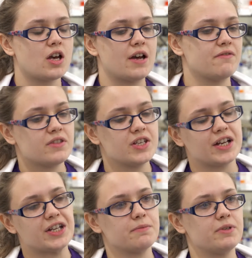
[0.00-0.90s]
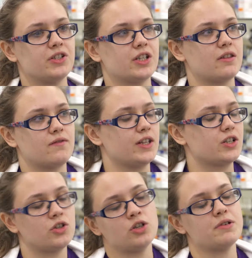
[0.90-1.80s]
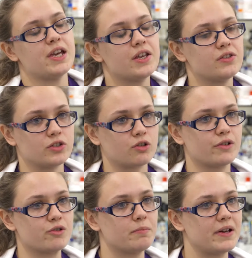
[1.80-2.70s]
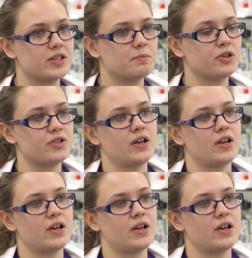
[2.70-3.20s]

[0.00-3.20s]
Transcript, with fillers: And these guys had been together for like two years as a group by this point.